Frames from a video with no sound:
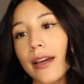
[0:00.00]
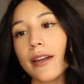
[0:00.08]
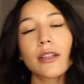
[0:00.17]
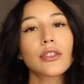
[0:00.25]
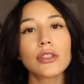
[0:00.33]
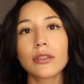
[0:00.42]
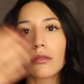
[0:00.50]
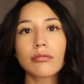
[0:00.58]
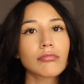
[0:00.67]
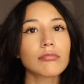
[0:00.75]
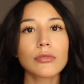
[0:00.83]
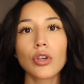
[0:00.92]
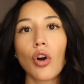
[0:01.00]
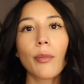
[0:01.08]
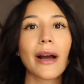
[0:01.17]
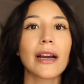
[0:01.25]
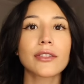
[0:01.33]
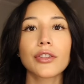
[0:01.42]
then just go
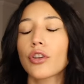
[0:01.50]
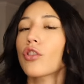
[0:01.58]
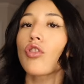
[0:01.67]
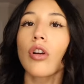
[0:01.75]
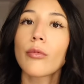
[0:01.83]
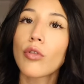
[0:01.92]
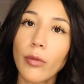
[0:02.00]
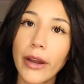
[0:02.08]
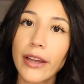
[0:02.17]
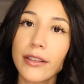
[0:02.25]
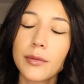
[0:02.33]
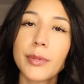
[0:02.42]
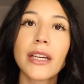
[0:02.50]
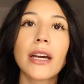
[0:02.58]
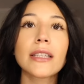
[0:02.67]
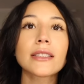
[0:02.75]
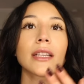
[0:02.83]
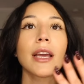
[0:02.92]
back to your normal ways
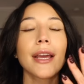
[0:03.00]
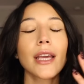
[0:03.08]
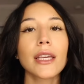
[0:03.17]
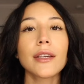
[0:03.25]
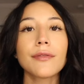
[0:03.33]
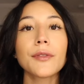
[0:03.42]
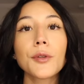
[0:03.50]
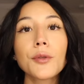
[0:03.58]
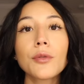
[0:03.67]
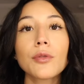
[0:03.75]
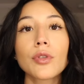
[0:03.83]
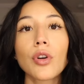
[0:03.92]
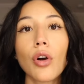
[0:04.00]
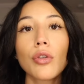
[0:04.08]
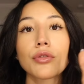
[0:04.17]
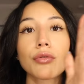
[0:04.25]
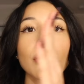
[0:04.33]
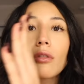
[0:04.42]
because if you go
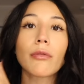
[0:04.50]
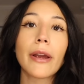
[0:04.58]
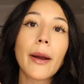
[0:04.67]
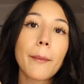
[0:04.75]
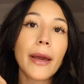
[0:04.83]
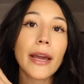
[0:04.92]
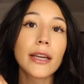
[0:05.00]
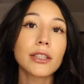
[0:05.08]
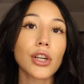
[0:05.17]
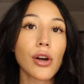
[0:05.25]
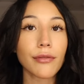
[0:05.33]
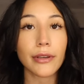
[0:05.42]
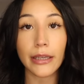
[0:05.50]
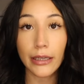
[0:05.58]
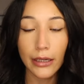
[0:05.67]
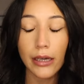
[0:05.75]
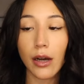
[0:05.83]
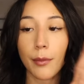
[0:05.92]
through a rampage of
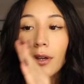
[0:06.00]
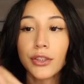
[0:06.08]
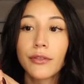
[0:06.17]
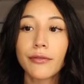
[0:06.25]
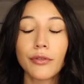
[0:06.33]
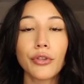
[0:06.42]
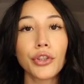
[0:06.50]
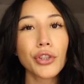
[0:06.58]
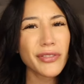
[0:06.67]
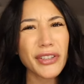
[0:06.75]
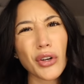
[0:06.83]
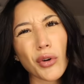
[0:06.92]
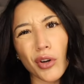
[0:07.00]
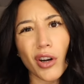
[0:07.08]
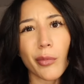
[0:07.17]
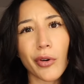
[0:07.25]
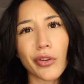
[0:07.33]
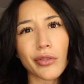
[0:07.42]
eating a bunch of food, you feel
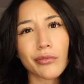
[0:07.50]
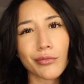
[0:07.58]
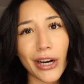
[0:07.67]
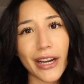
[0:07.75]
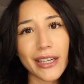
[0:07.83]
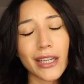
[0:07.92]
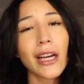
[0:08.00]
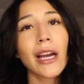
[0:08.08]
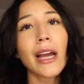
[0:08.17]
horrible, right?